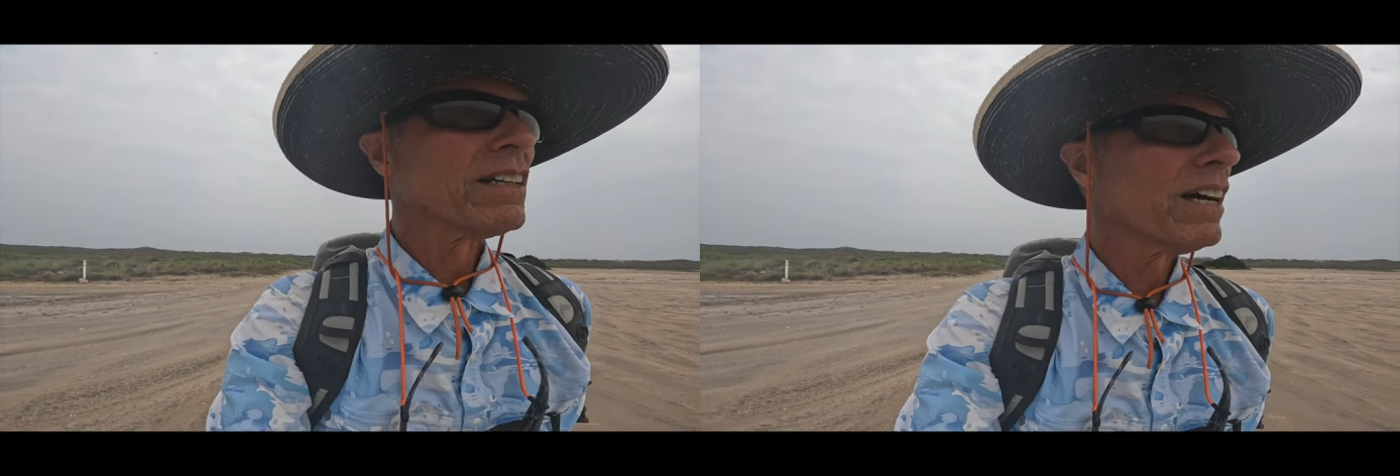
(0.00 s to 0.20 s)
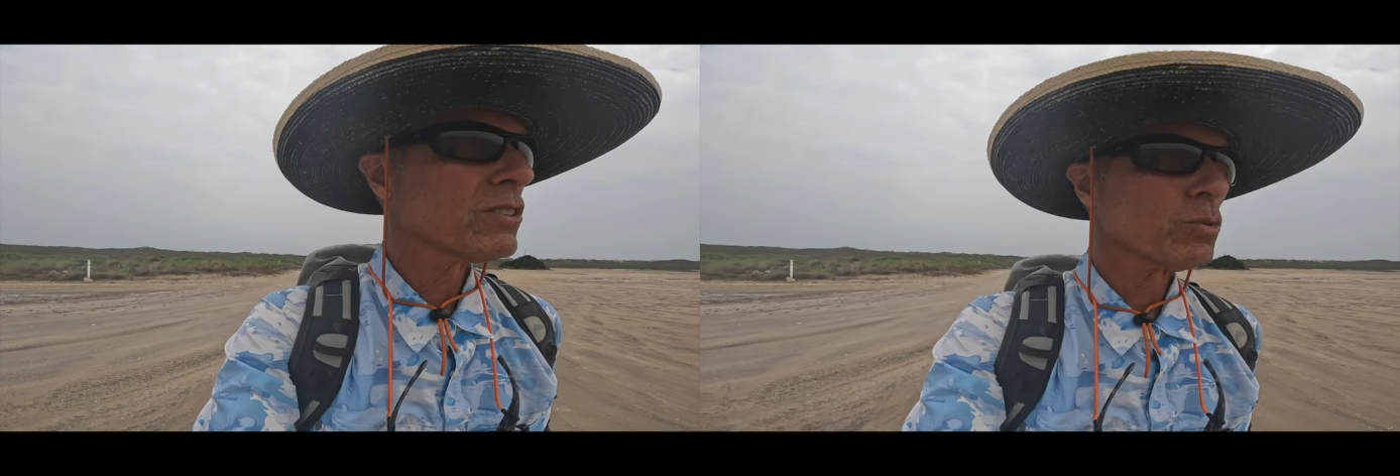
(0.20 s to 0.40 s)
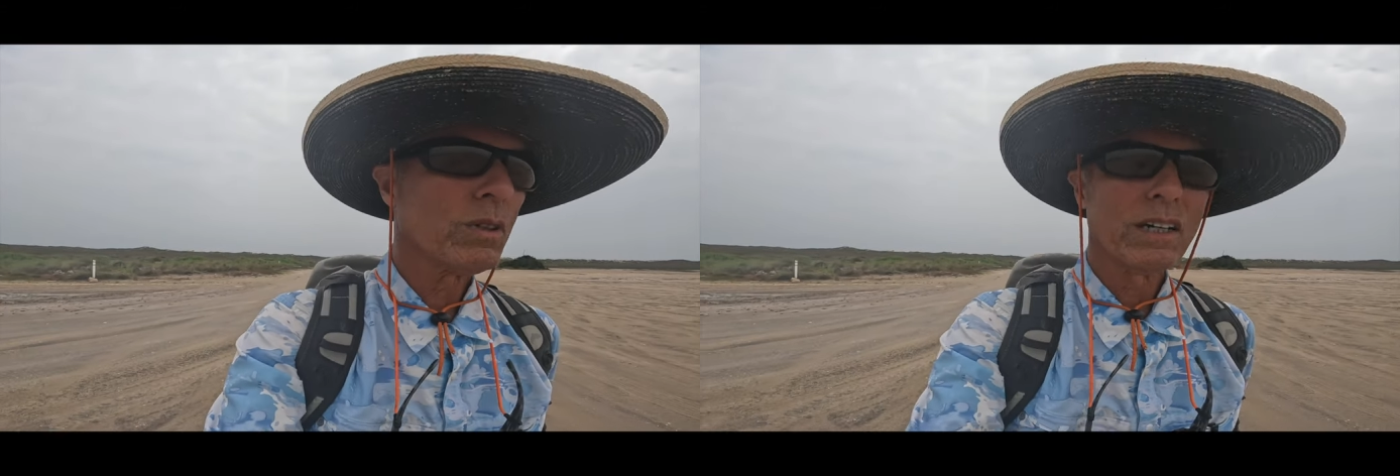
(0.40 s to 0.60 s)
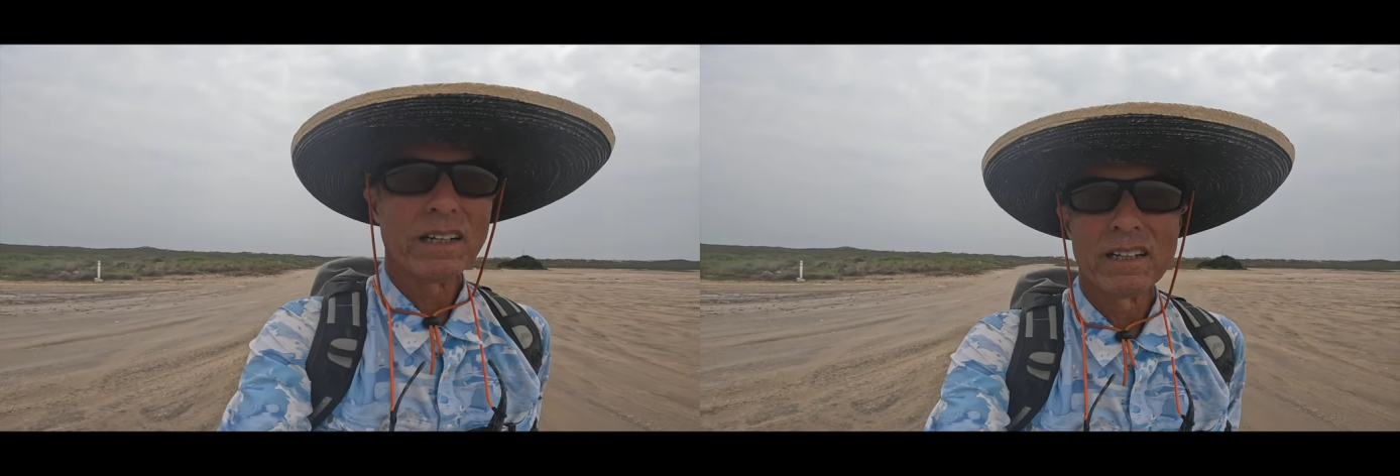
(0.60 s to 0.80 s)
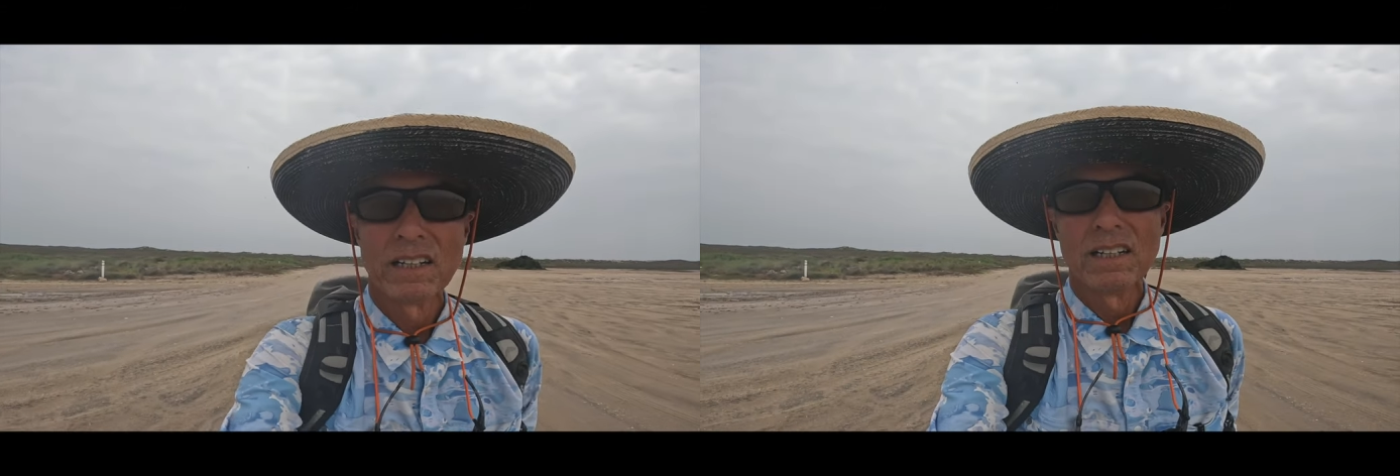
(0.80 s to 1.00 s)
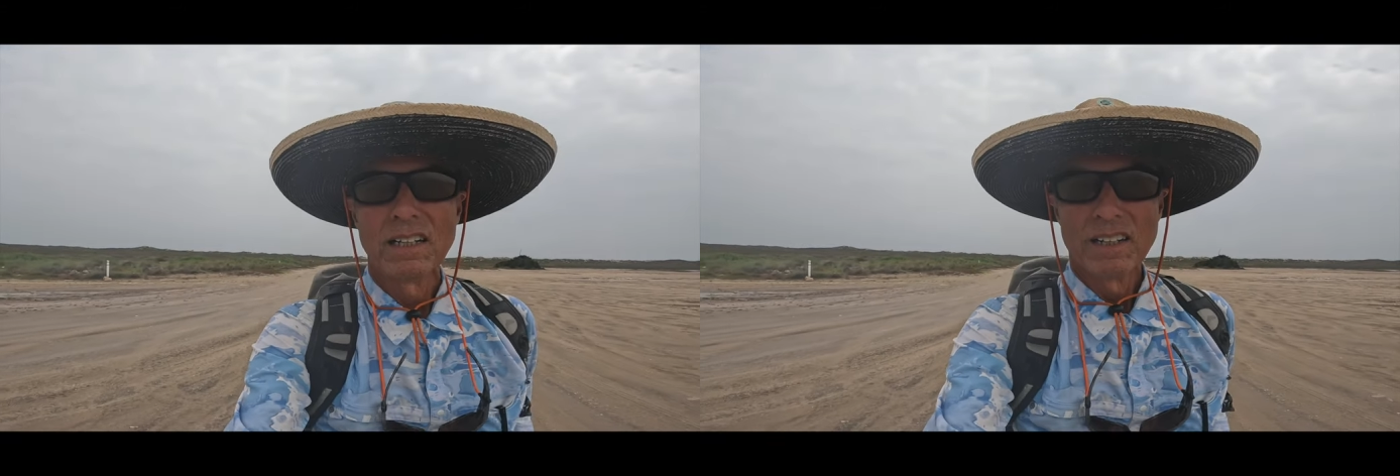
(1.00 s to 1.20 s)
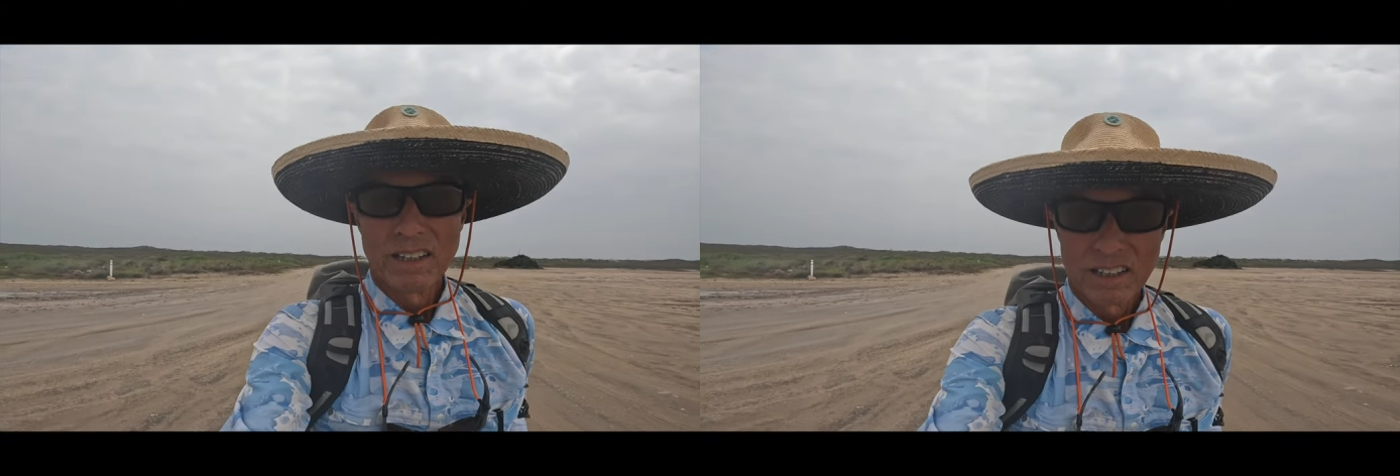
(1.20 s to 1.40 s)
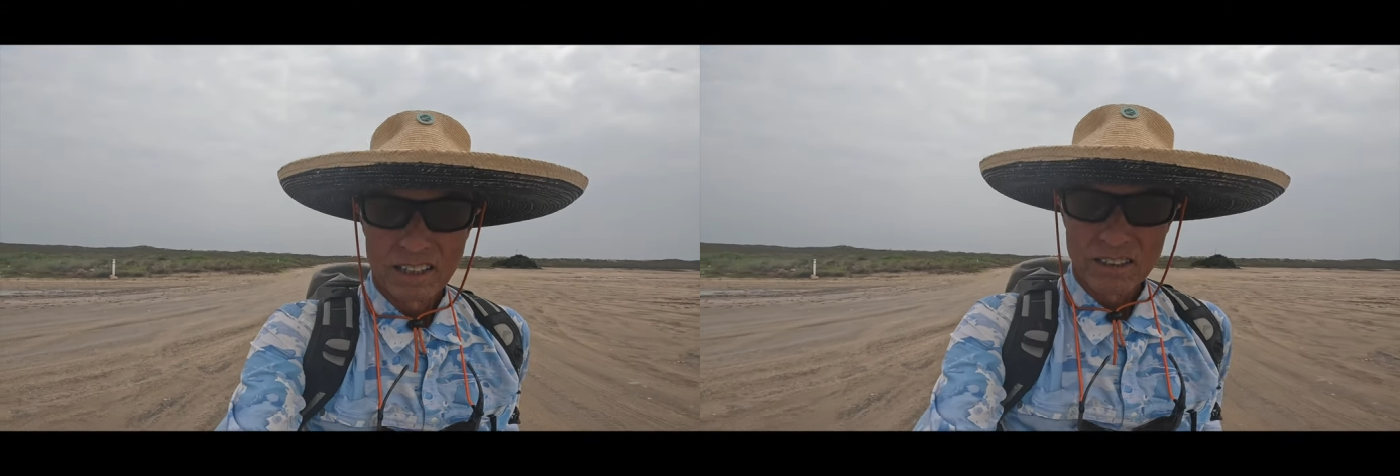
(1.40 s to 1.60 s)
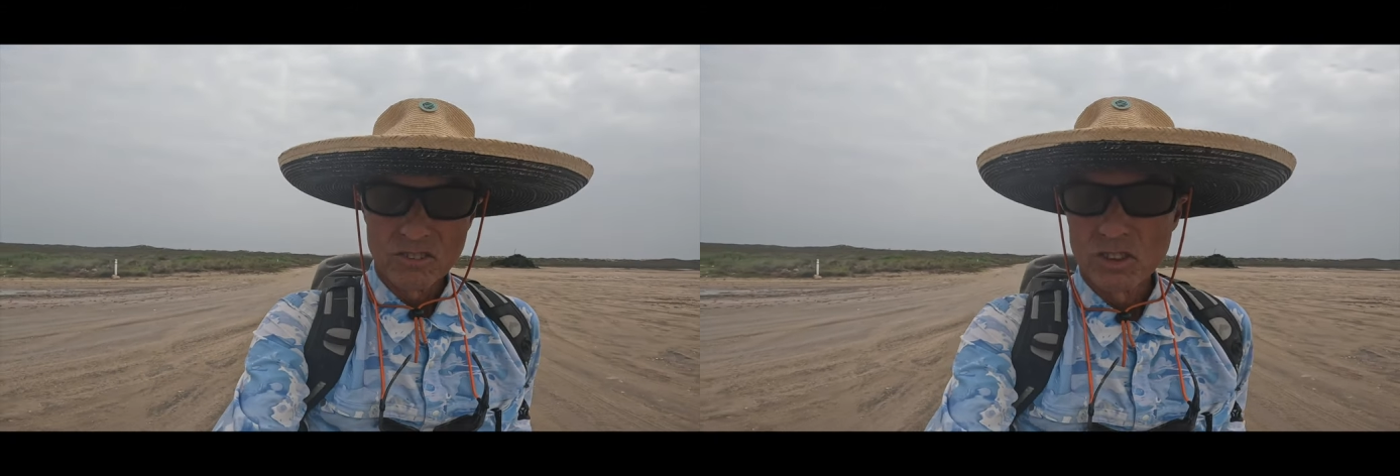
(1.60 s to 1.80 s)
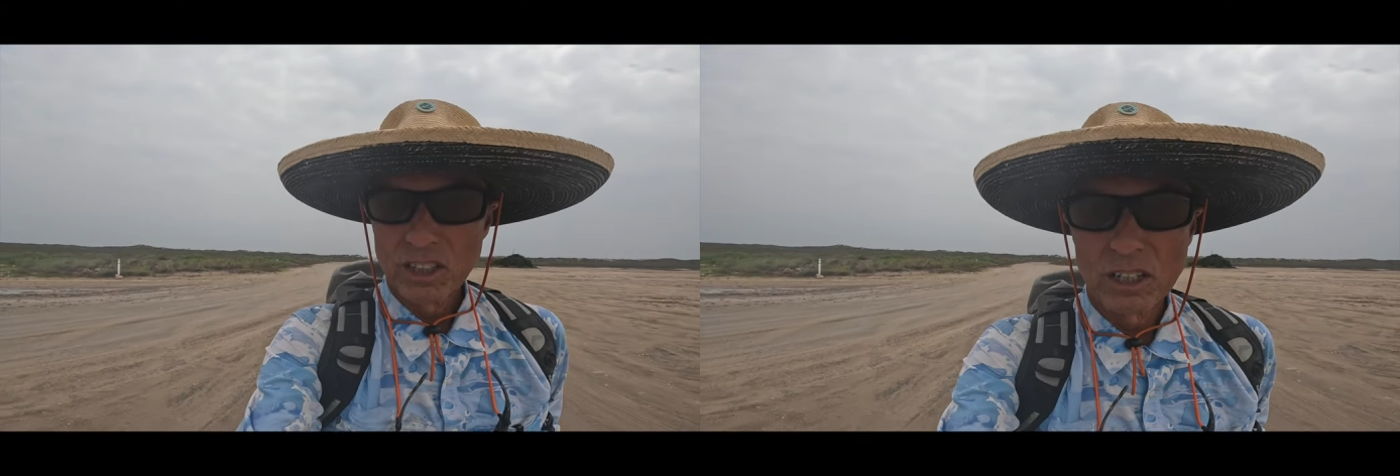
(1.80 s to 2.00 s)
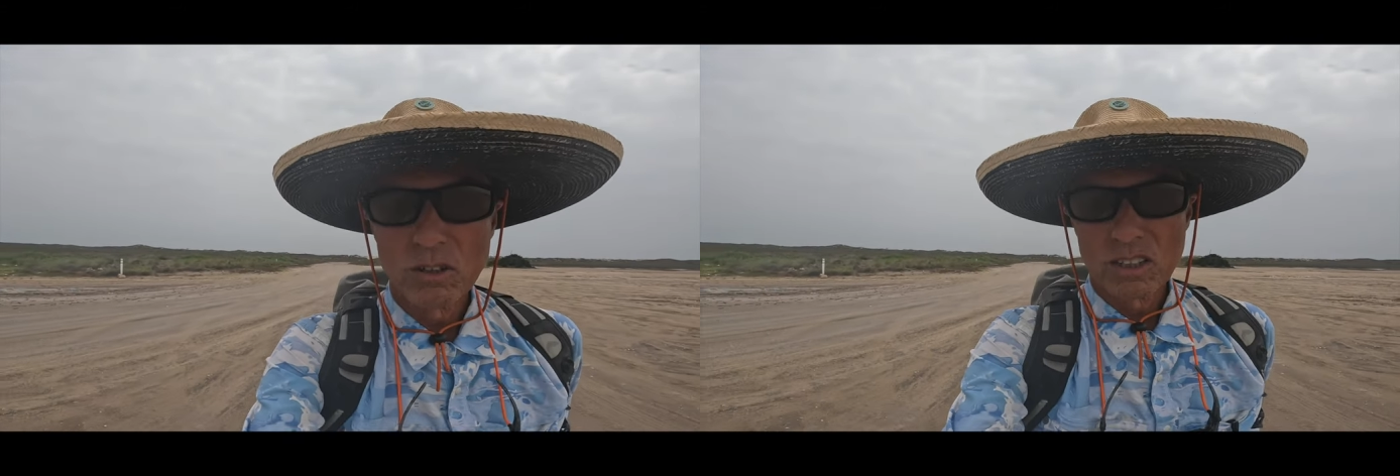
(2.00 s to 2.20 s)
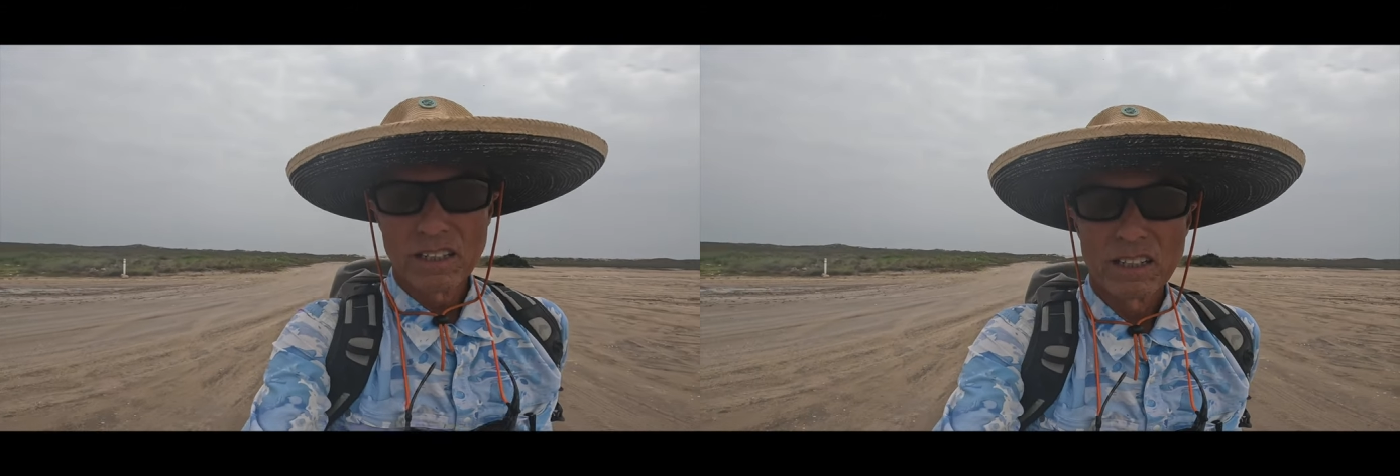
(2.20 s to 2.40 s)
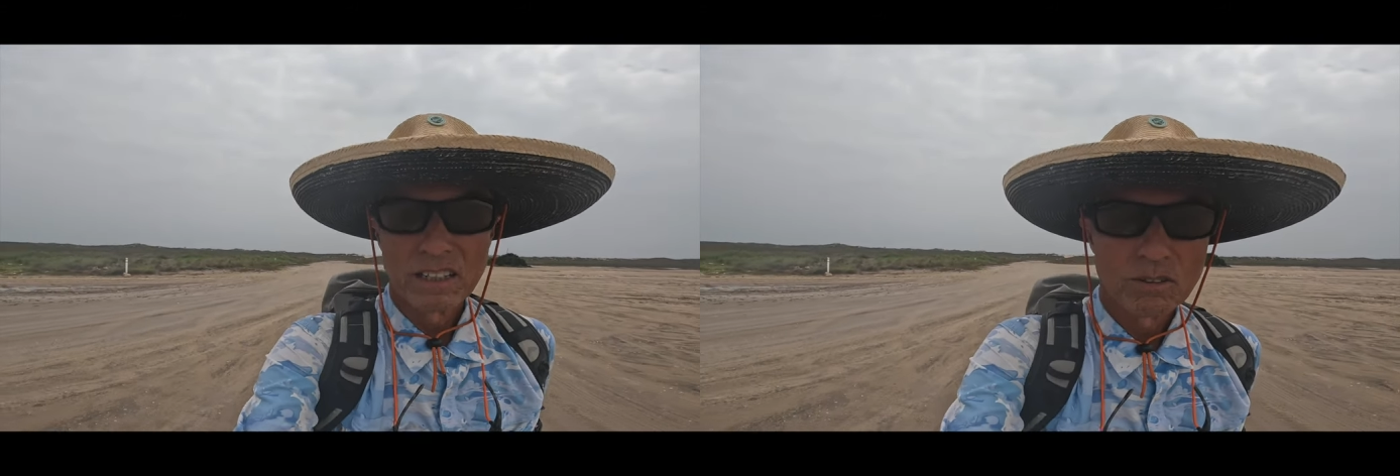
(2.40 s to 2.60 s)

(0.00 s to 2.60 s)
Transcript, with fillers: That's why generally